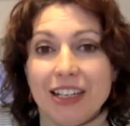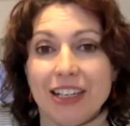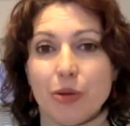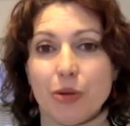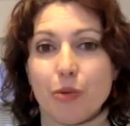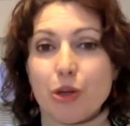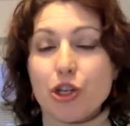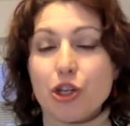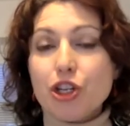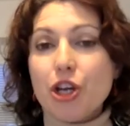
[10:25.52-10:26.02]

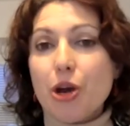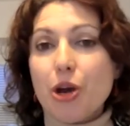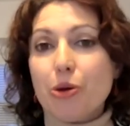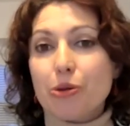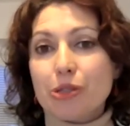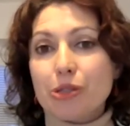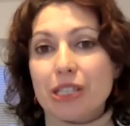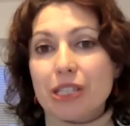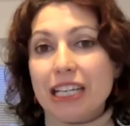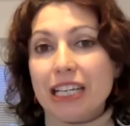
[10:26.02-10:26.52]
which
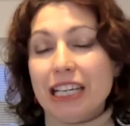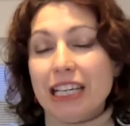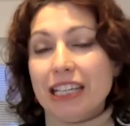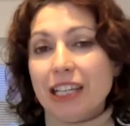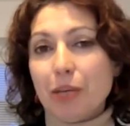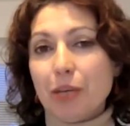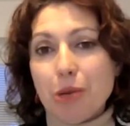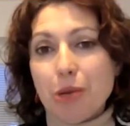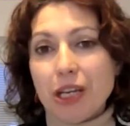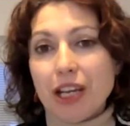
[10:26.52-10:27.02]
shows
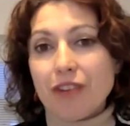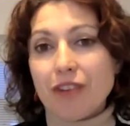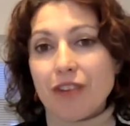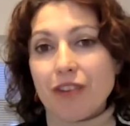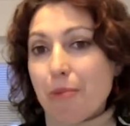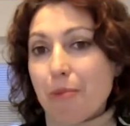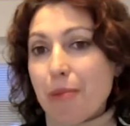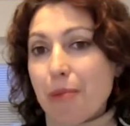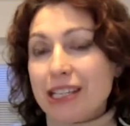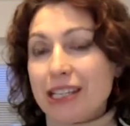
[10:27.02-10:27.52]
that being
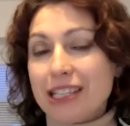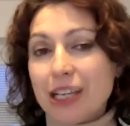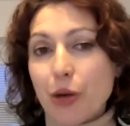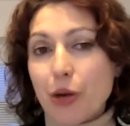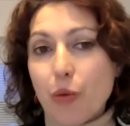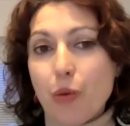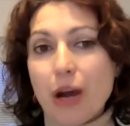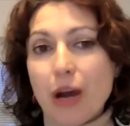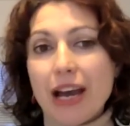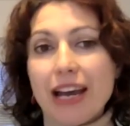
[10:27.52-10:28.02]
environmentally
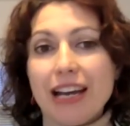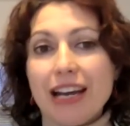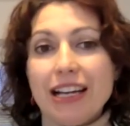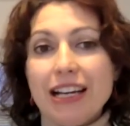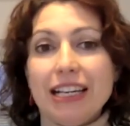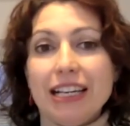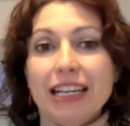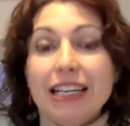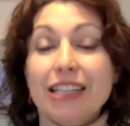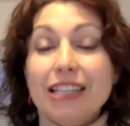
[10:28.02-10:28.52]
aware
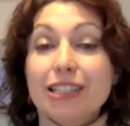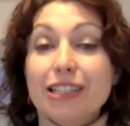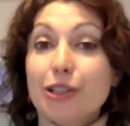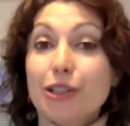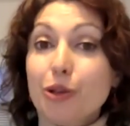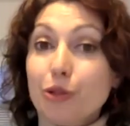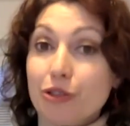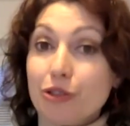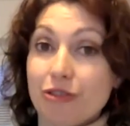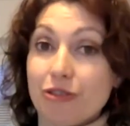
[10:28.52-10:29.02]
is
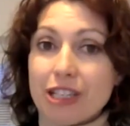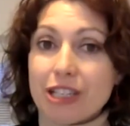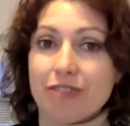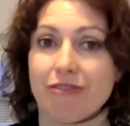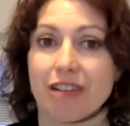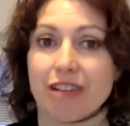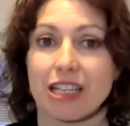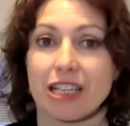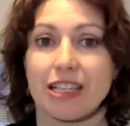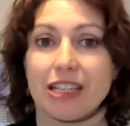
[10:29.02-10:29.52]
not
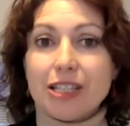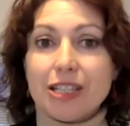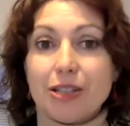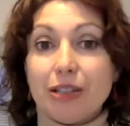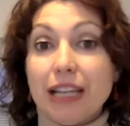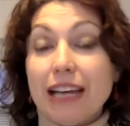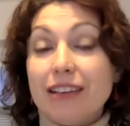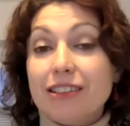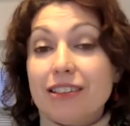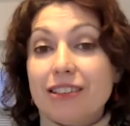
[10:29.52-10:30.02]
restricted to
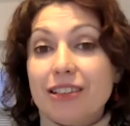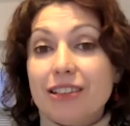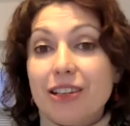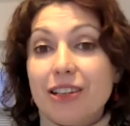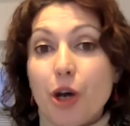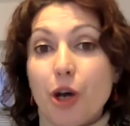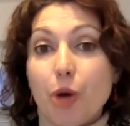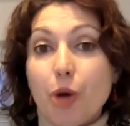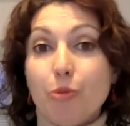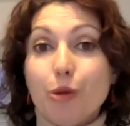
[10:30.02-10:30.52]
land
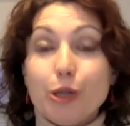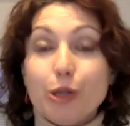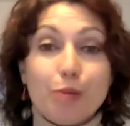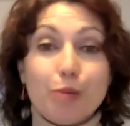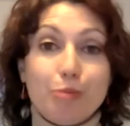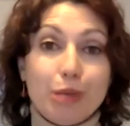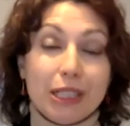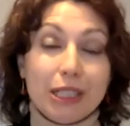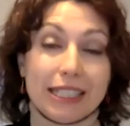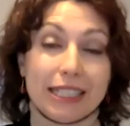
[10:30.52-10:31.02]
or modern
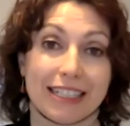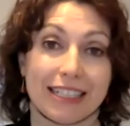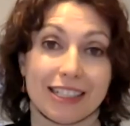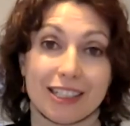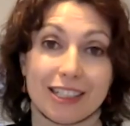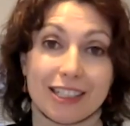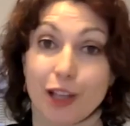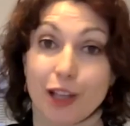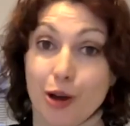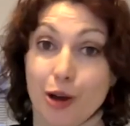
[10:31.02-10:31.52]
buildings
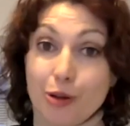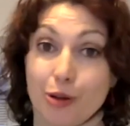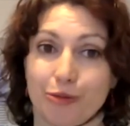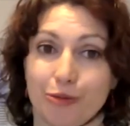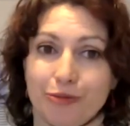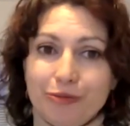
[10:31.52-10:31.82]
alone.